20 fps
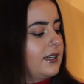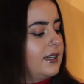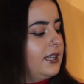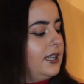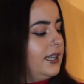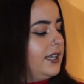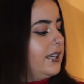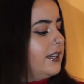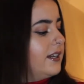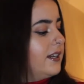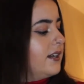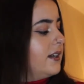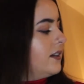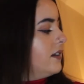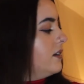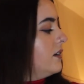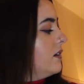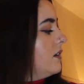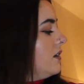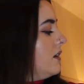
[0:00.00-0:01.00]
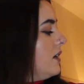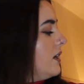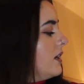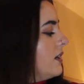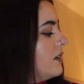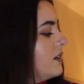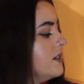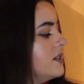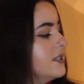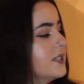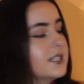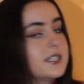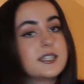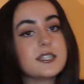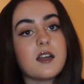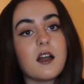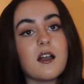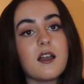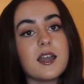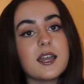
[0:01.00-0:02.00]
clear and
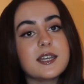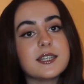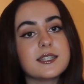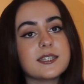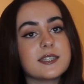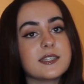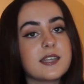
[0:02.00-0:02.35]
concise.